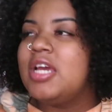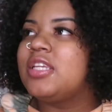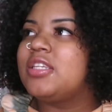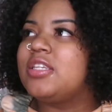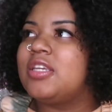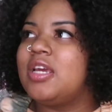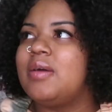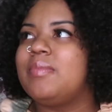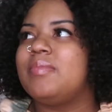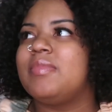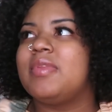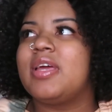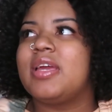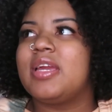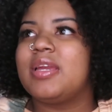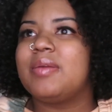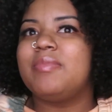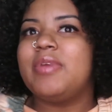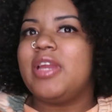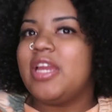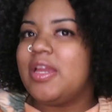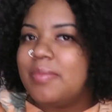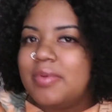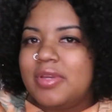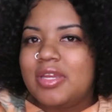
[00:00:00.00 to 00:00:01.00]
So I'm like,
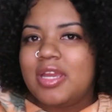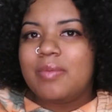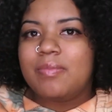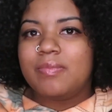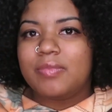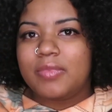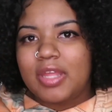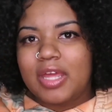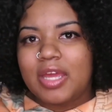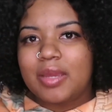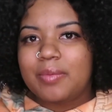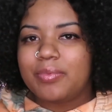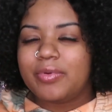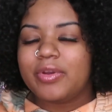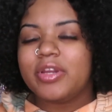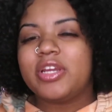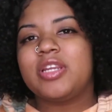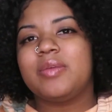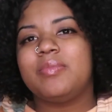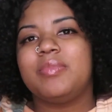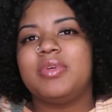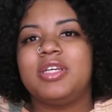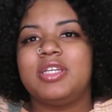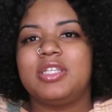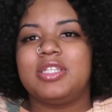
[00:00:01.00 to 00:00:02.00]
maybe I'm not
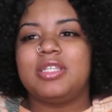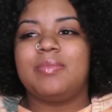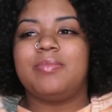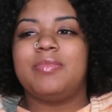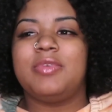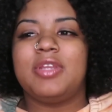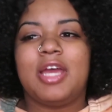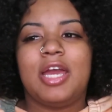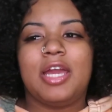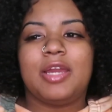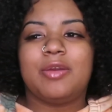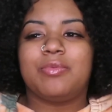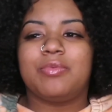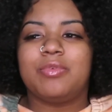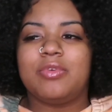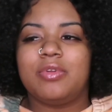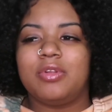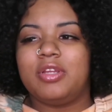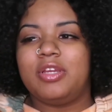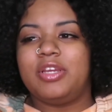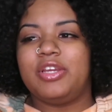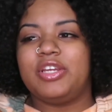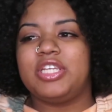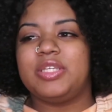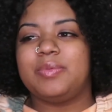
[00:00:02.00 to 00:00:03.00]
pregnant, because I'm not
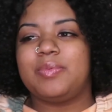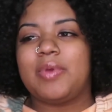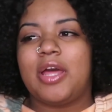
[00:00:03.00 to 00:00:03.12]
really,